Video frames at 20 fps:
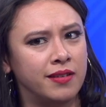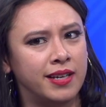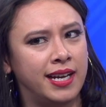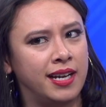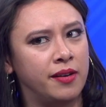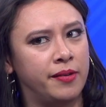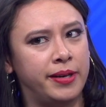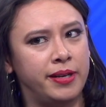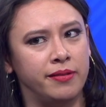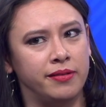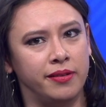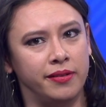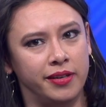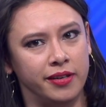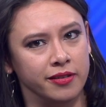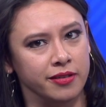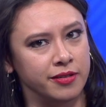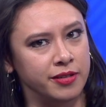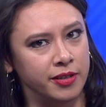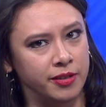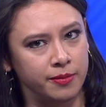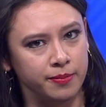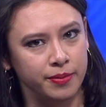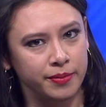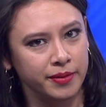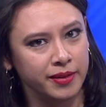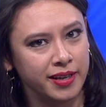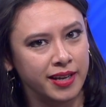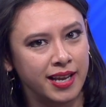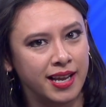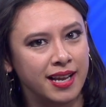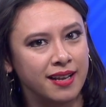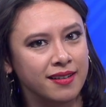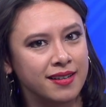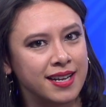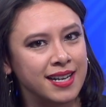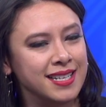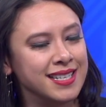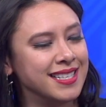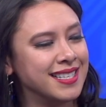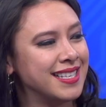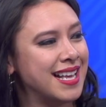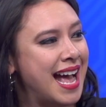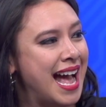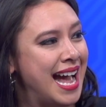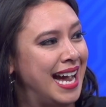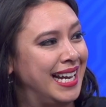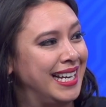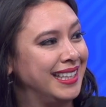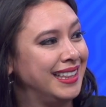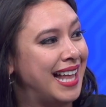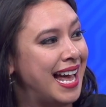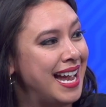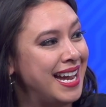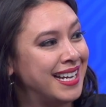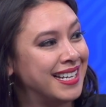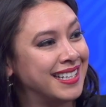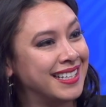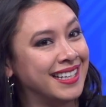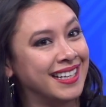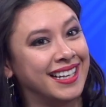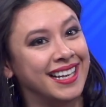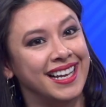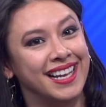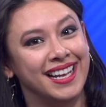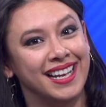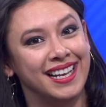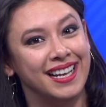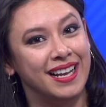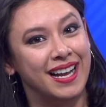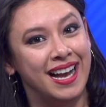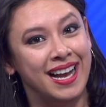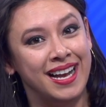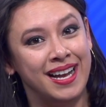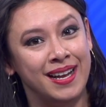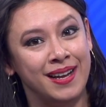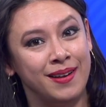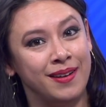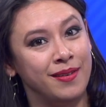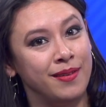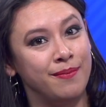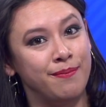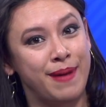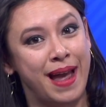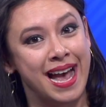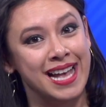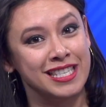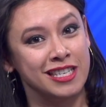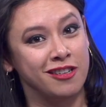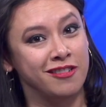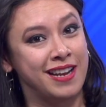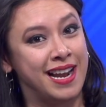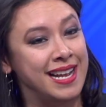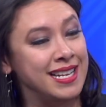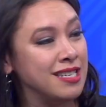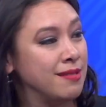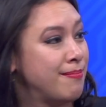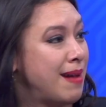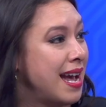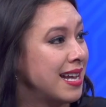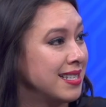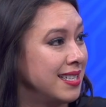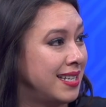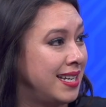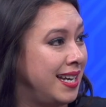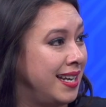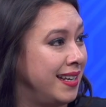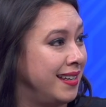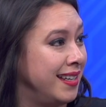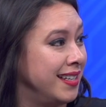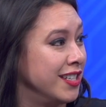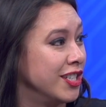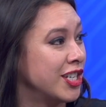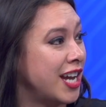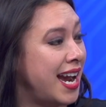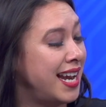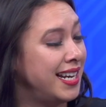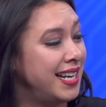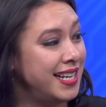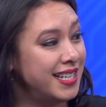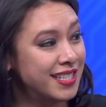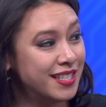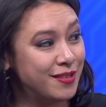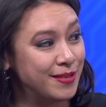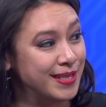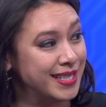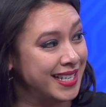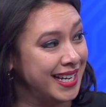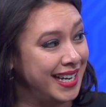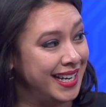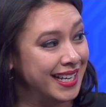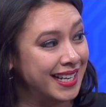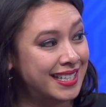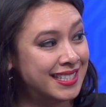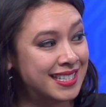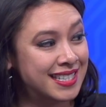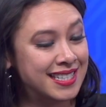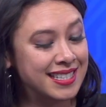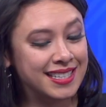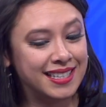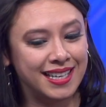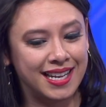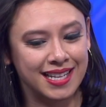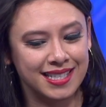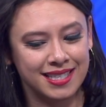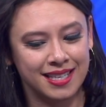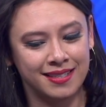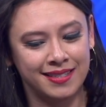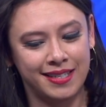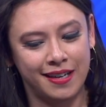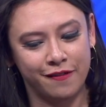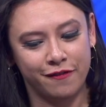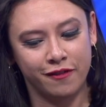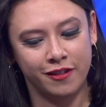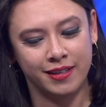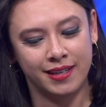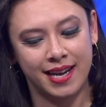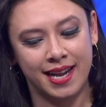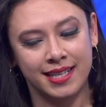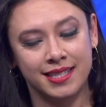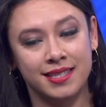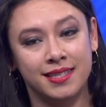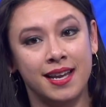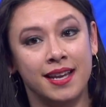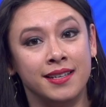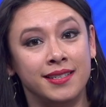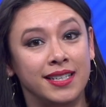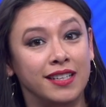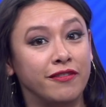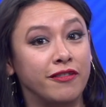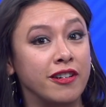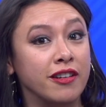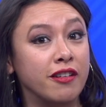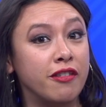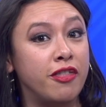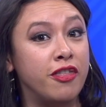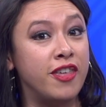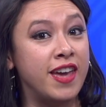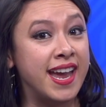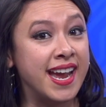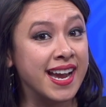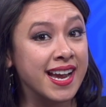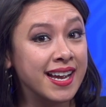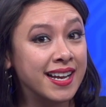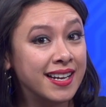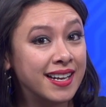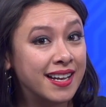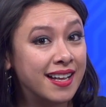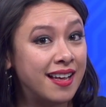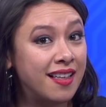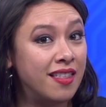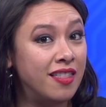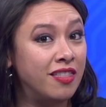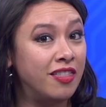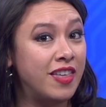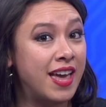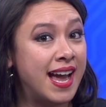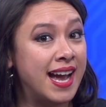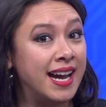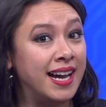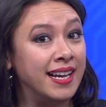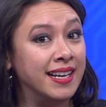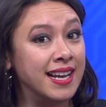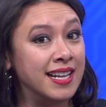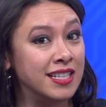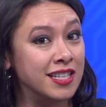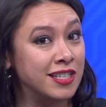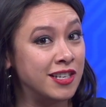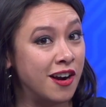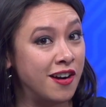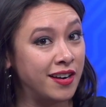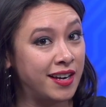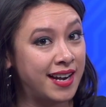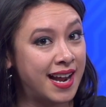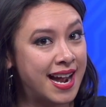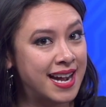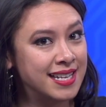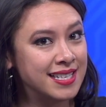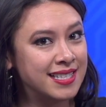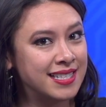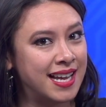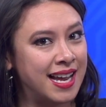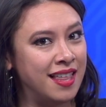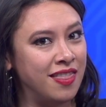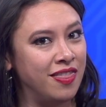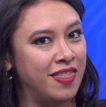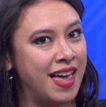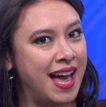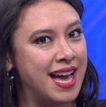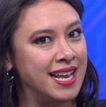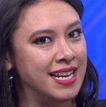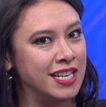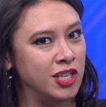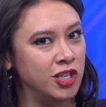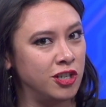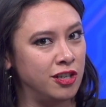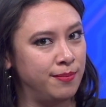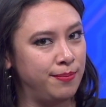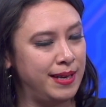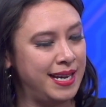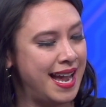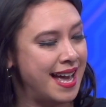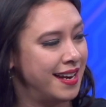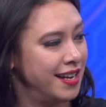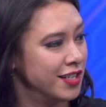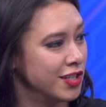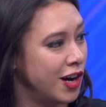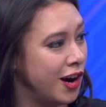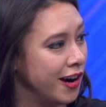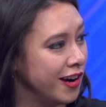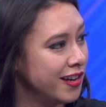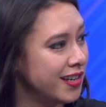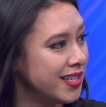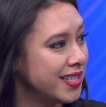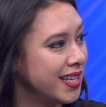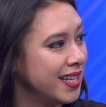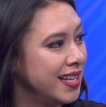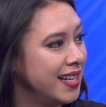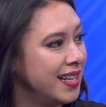care what you do to your soup because I like uh, bastardized Mexican and Chinese cuisine. It's it's a different it's a different thing than it started as, and that it should be at its heart.